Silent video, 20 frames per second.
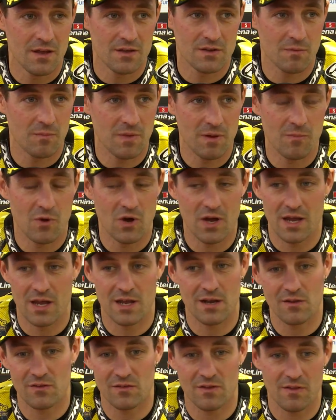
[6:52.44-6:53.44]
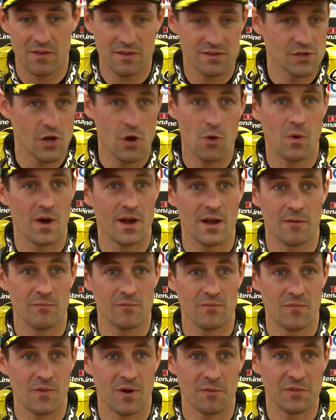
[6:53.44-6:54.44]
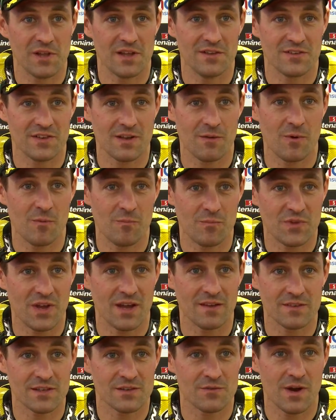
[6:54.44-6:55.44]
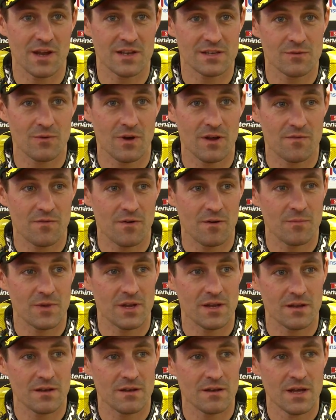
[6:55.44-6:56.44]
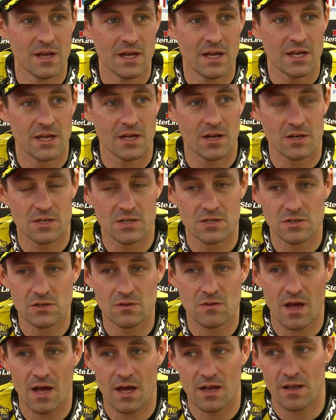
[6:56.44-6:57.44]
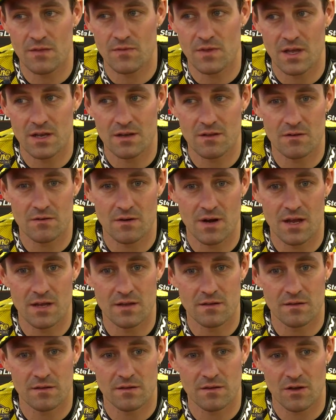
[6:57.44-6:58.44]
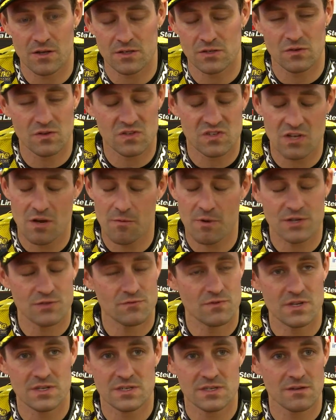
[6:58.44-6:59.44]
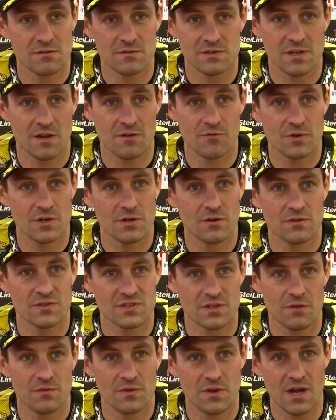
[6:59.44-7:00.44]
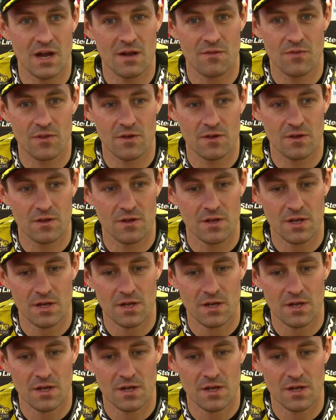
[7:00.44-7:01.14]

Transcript: in my head I was like, there's no way I'm letting someone take this race away from me. And, you know, to do that at the end of the race, I took so much risk, it was unreal. So if you had the